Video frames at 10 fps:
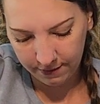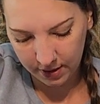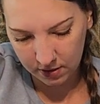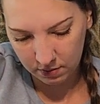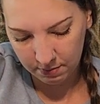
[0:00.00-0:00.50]

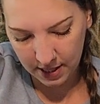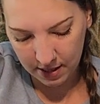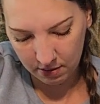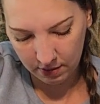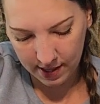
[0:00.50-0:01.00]
This one
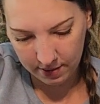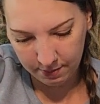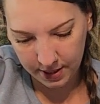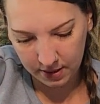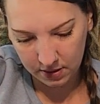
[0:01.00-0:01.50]
down around a
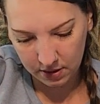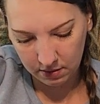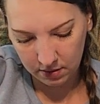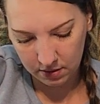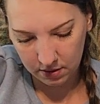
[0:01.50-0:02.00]
bit,
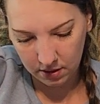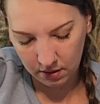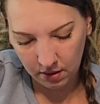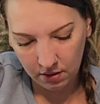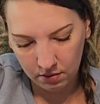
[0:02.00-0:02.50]
so
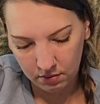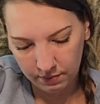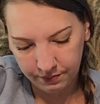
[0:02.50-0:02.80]
it's a little